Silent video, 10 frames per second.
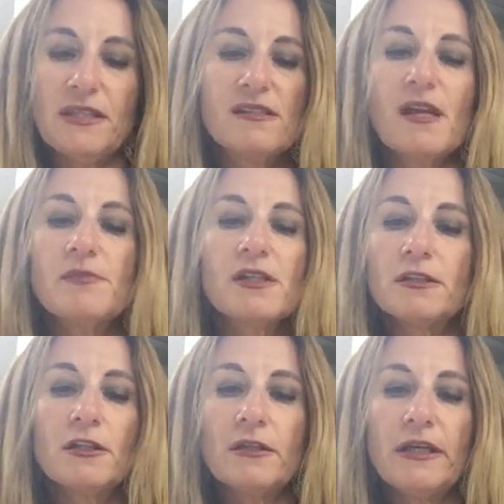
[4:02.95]
Stems, the
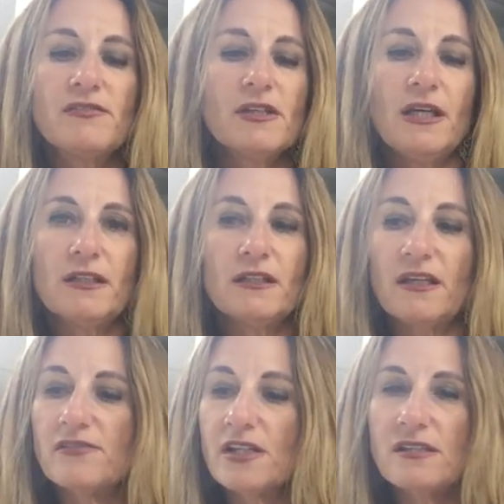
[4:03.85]
little leaves, eat the
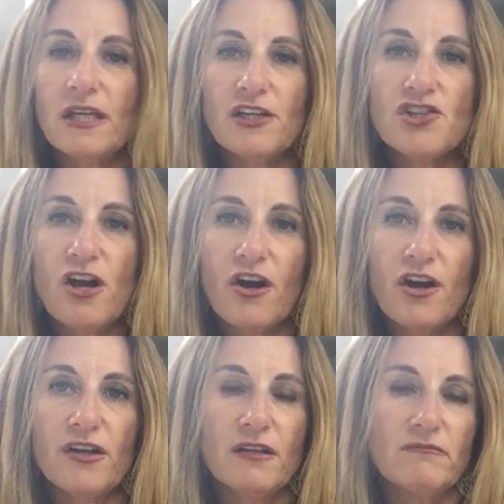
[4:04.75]
leaves because they get
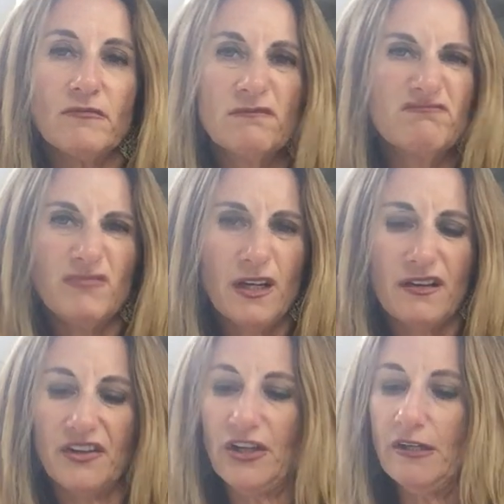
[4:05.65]
charred and they're
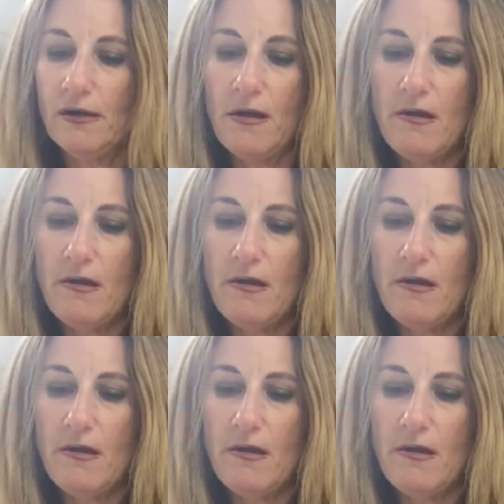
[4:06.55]
good.